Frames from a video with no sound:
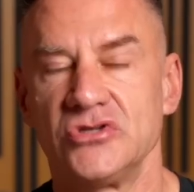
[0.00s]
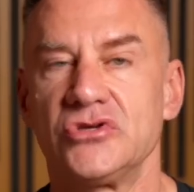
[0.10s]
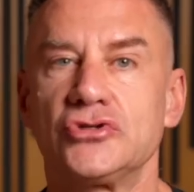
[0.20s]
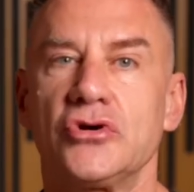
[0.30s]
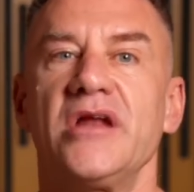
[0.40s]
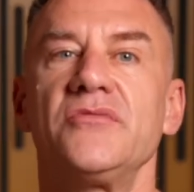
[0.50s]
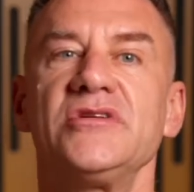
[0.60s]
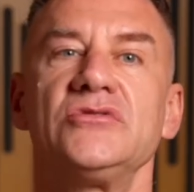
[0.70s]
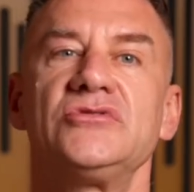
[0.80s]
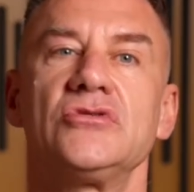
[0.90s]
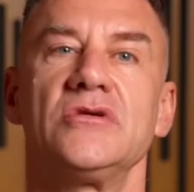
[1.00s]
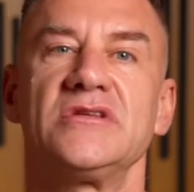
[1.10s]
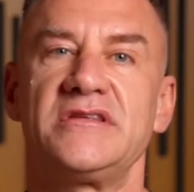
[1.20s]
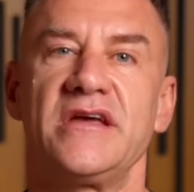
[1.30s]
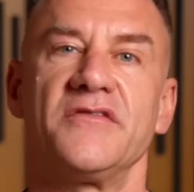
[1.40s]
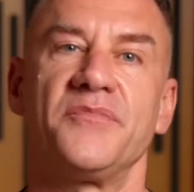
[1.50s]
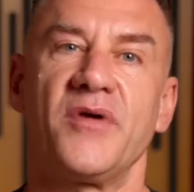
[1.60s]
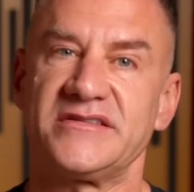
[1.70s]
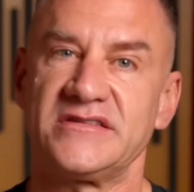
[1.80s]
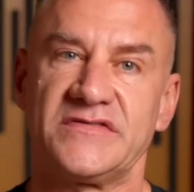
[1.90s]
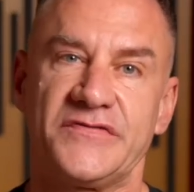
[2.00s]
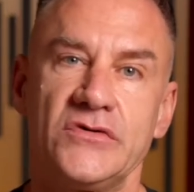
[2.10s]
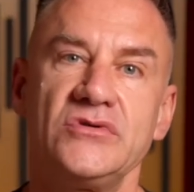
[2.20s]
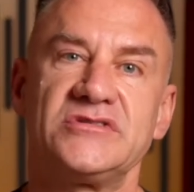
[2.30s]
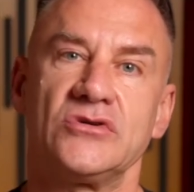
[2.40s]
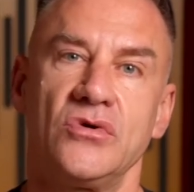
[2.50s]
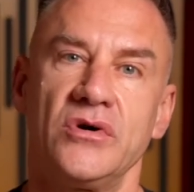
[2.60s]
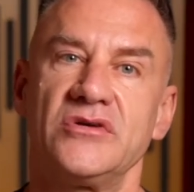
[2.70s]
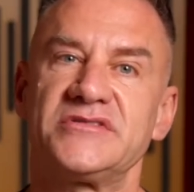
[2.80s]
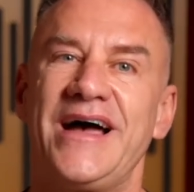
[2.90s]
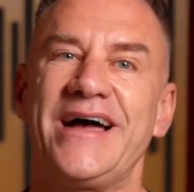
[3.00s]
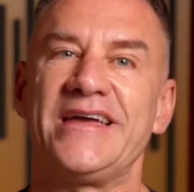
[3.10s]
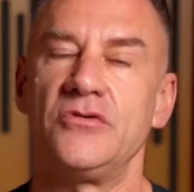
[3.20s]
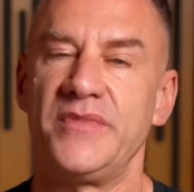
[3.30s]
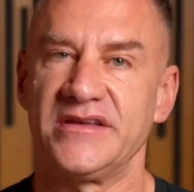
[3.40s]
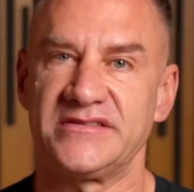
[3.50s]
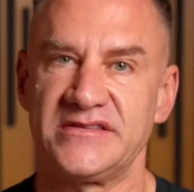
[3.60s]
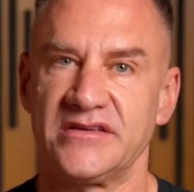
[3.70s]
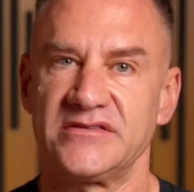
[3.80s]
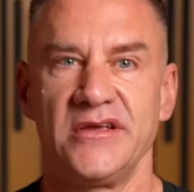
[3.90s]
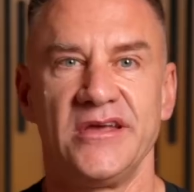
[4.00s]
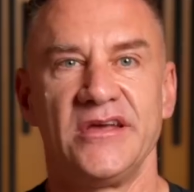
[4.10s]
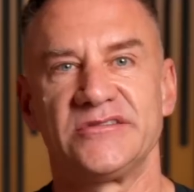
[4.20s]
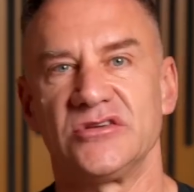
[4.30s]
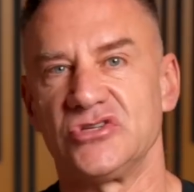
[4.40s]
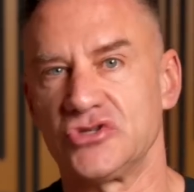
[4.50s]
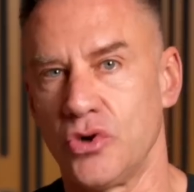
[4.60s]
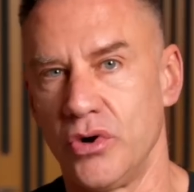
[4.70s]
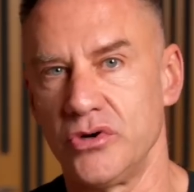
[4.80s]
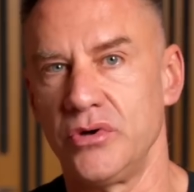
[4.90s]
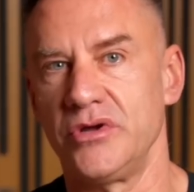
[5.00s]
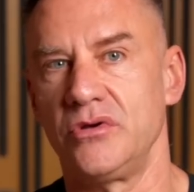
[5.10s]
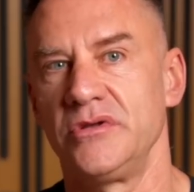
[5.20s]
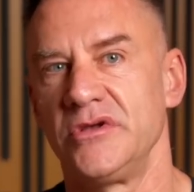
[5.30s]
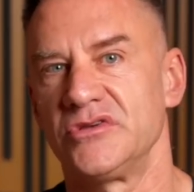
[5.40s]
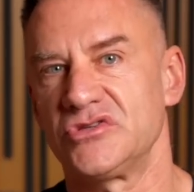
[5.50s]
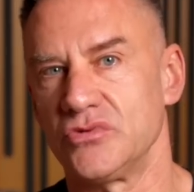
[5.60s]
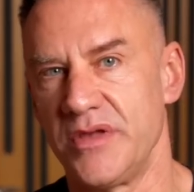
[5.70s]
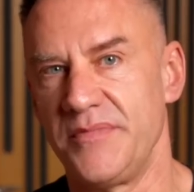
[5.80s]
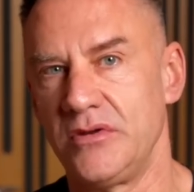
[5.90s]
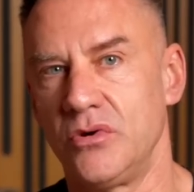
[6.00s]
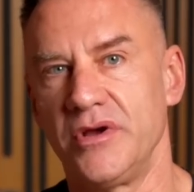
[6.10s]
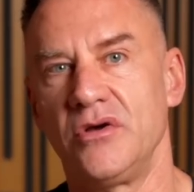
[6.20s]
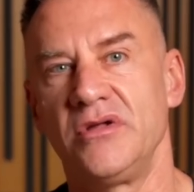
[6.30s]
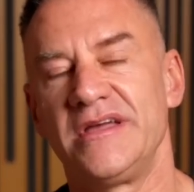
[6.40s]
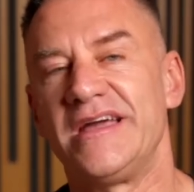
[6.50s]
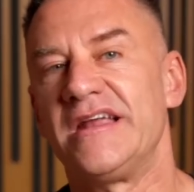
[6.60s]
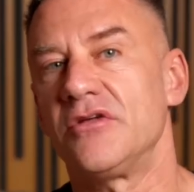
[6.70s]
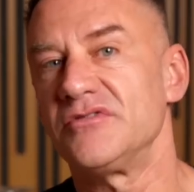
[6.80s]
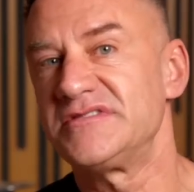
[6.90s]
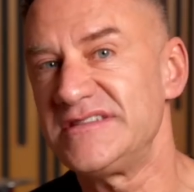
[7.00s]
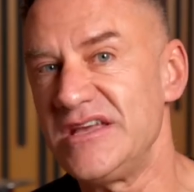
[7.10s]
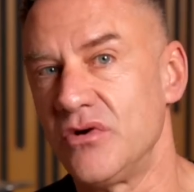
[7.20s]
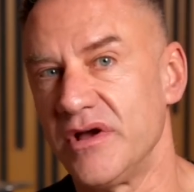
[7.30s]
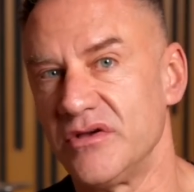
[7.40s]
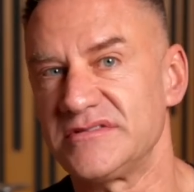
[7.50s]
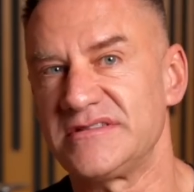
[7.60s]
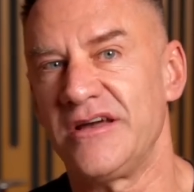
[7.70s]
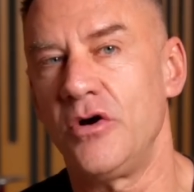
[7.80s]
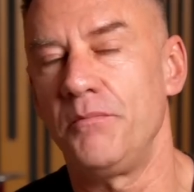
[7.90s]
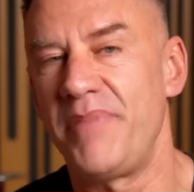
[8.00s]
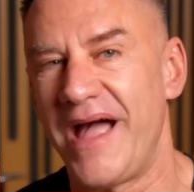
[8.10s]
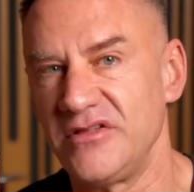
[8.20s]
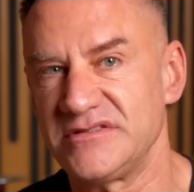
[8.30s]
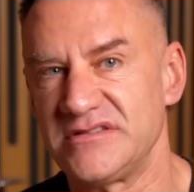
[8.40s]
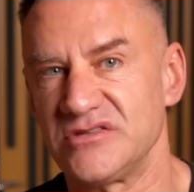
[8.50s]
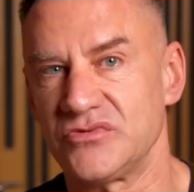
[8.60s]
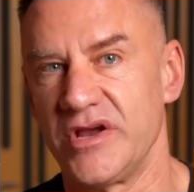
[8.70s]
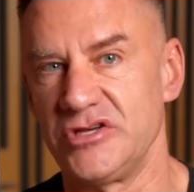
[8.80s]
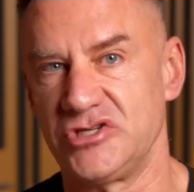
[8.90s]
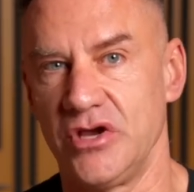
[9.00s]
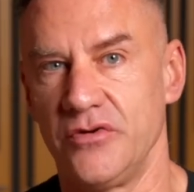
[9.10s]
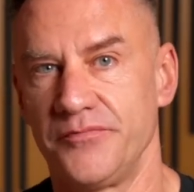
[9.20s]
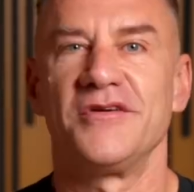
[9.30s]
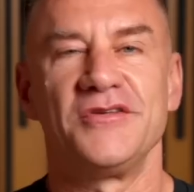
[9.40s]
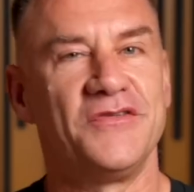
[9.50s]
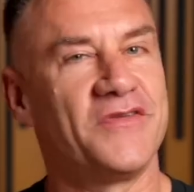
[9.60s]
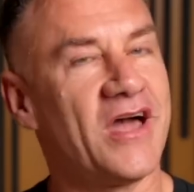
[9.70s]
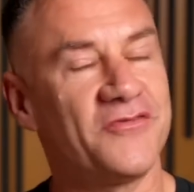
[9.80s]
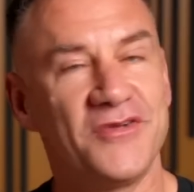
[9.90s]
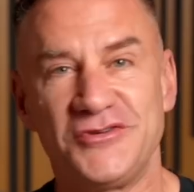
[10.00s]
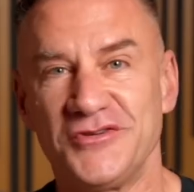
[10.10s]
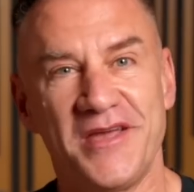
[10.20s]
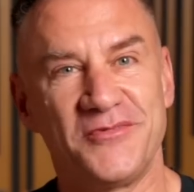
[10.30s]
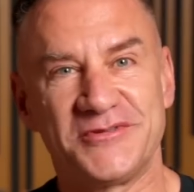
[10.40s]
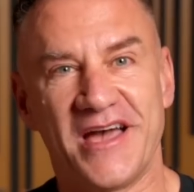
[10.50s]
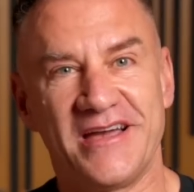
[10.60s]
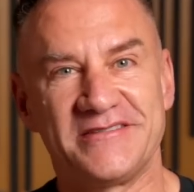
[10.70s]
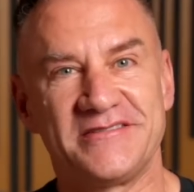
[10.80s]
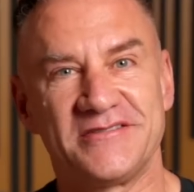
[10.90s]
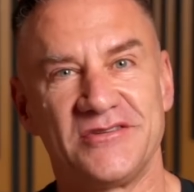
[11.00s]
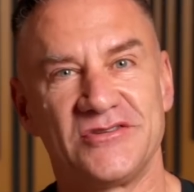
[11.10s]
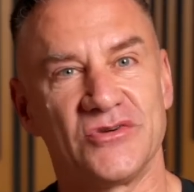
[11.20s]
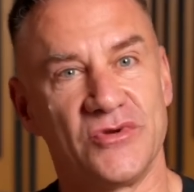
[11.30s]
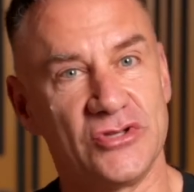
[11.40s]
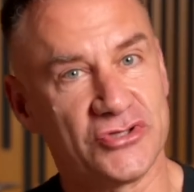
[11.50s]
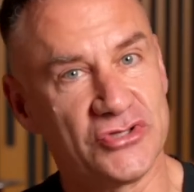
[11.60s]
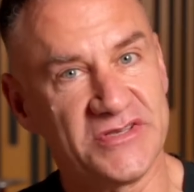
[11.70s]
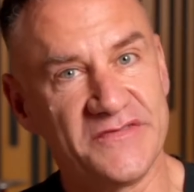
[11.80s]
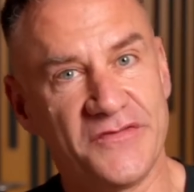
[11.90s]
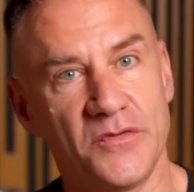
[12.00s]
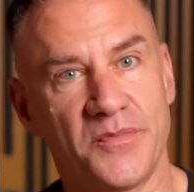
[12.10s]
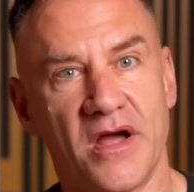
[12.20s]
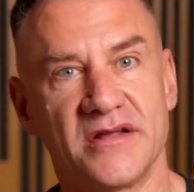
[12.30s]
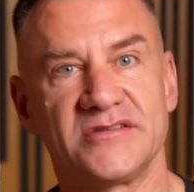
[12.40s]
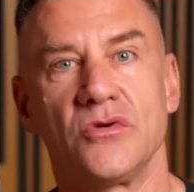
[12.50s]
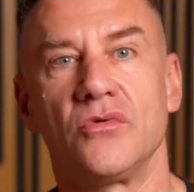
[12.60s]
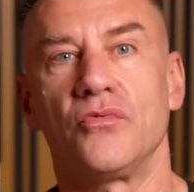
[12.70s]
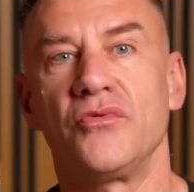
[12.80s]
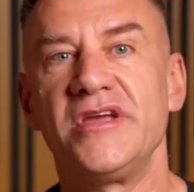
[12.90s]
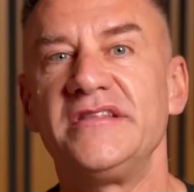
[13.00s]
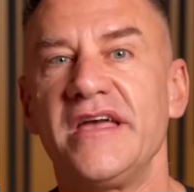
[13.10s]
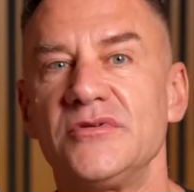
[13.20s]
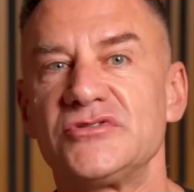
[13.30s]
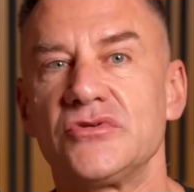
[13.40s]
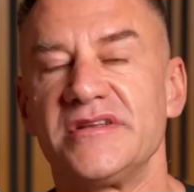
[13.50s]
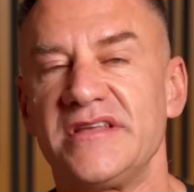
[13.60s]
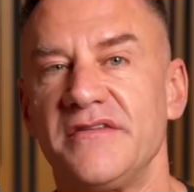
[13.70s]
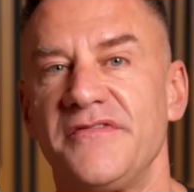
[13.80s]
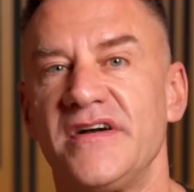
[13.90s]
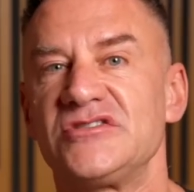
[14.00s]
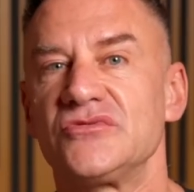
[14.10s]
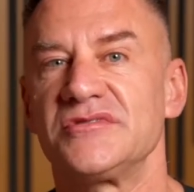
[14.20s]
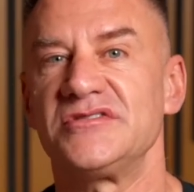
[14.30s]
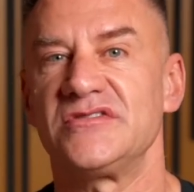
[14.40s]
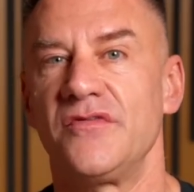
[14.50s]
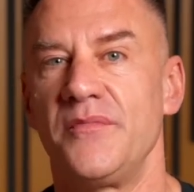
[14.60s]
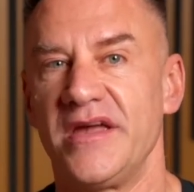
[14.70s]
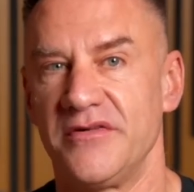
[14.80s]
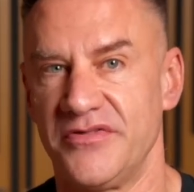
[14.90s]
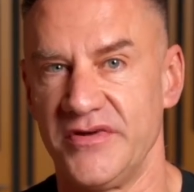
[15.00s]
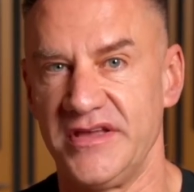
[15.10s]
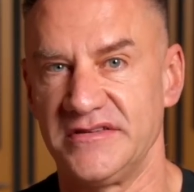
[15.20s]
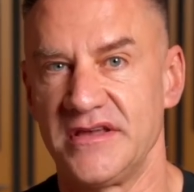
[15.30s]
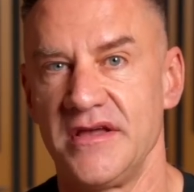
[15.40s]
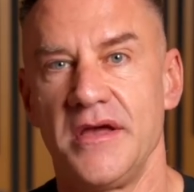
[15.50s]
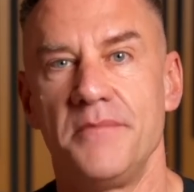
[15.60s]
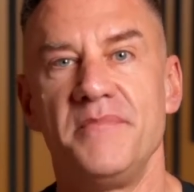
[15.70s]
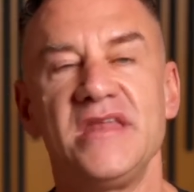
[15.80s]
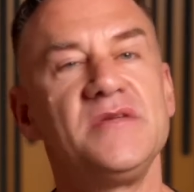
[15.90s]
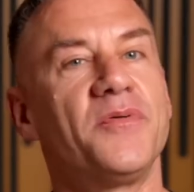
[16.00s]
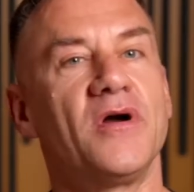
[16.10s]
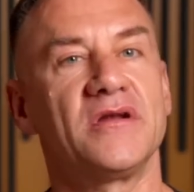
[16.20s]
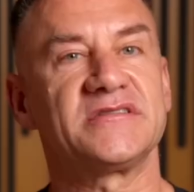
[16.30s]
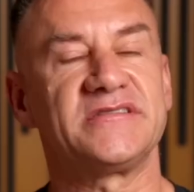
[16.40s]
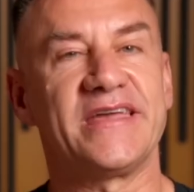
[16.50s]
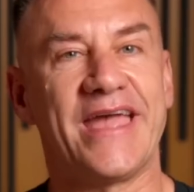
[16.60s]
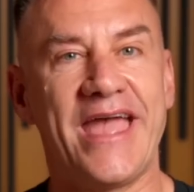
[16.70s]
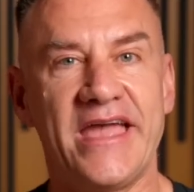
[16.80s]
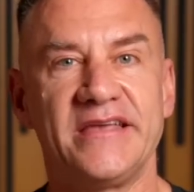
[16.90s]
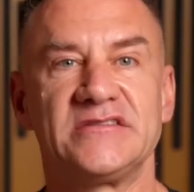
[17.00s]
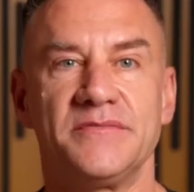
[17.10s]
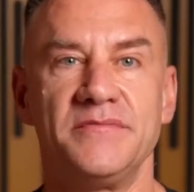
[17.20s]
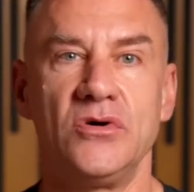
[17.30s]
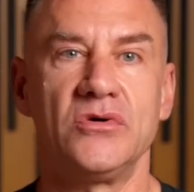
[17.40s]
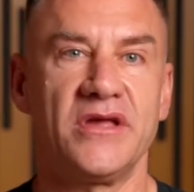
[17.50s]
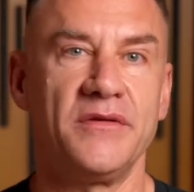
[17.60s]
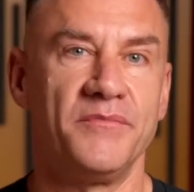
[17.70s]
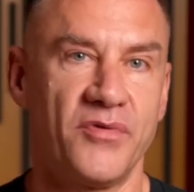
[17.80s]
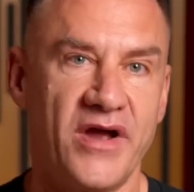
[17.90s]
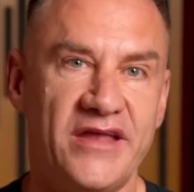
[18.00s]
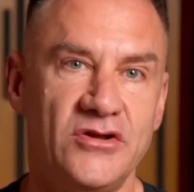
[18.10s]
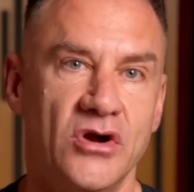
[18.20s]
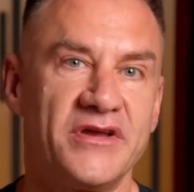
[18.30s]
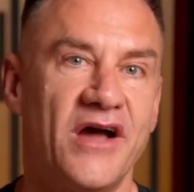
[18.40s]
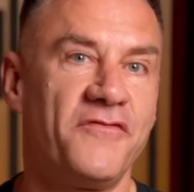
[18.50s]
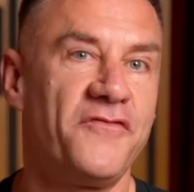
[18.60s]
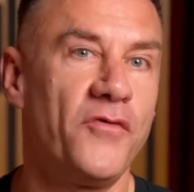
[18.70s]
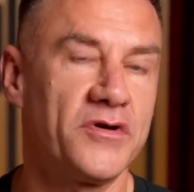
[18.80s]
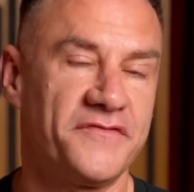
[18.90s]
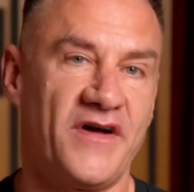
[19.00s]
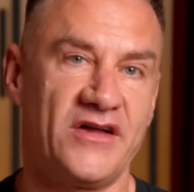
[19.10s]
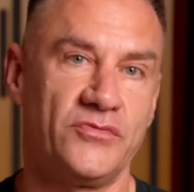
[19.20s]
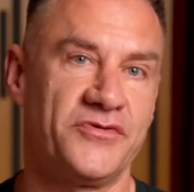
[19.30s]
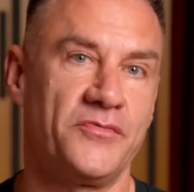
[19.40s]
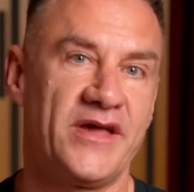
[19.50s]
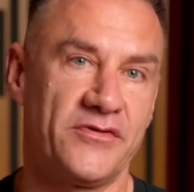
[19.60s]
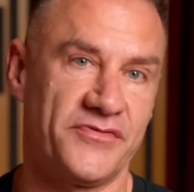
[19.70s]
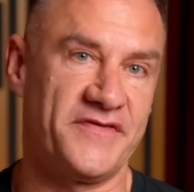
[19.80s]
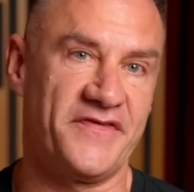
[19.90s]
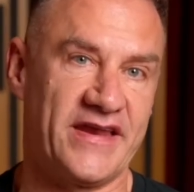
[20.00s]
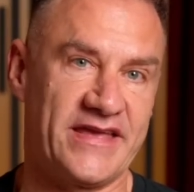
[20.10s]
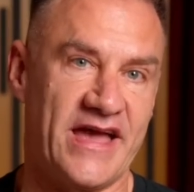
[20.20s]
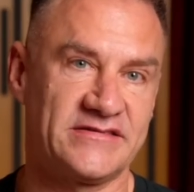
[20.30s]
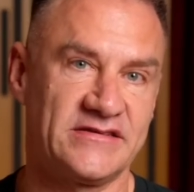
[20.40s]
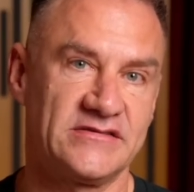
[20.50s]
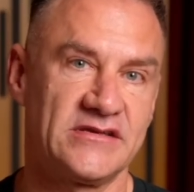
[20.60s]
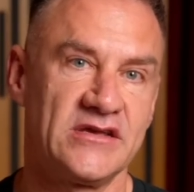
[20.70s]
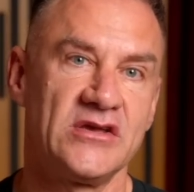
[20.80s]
So try to reduce your intake of processed foods and oils high in omega six, such as corn oil, soybean oil, and other seed oils to help balance this ratio. You've got to read your labels, guys. So when you're choosing food products, read labels to identify sources of omega threes. Many products like eggs, milk, and bread are now fortified with omega three fatty acids.